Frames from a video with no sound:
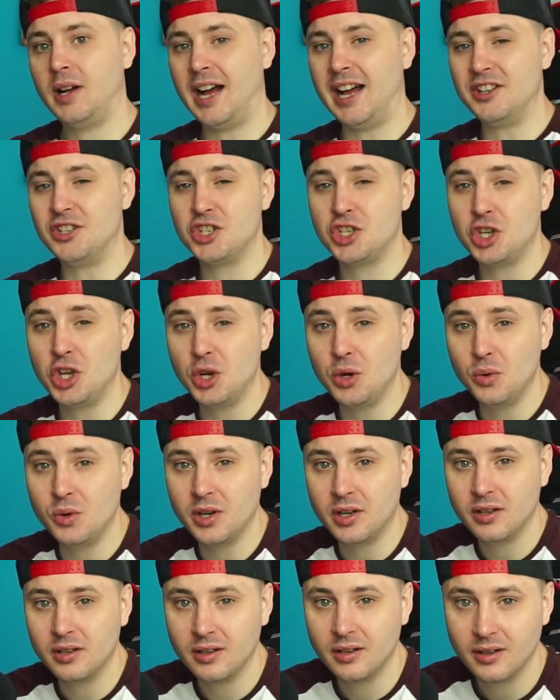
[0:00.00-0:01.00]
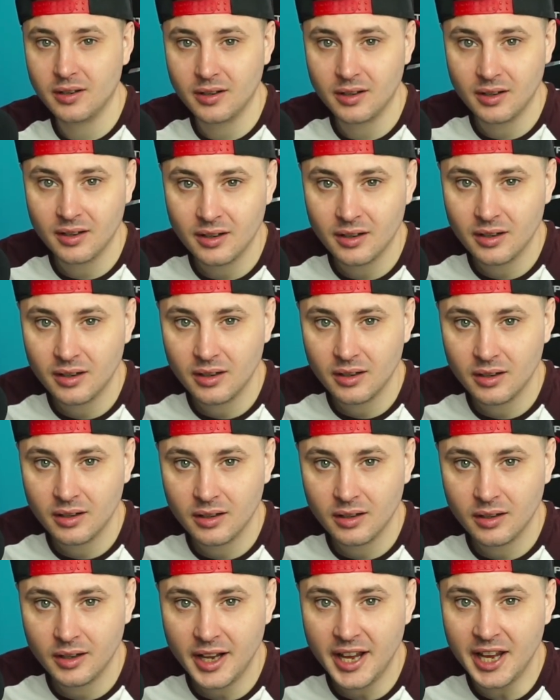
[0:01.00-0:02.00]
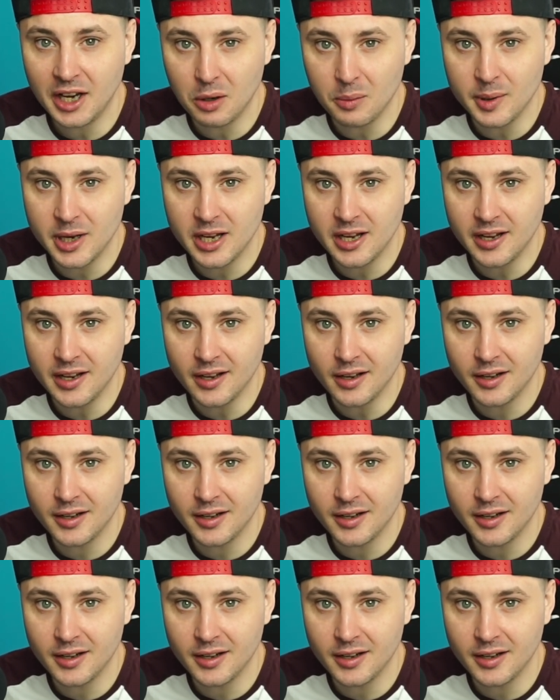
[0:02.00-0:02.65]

And soon, it'll be here.